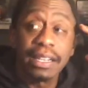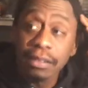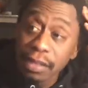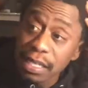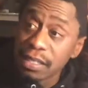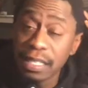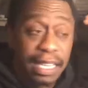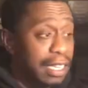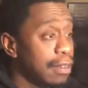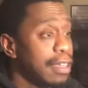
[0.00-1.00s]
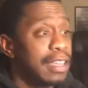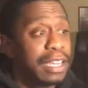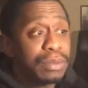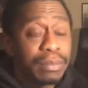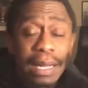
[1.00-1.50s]
Let's say it
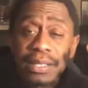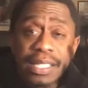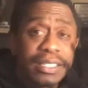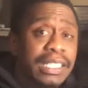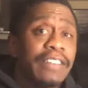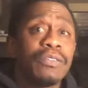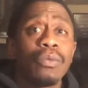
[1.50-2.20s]
was about 6 or 7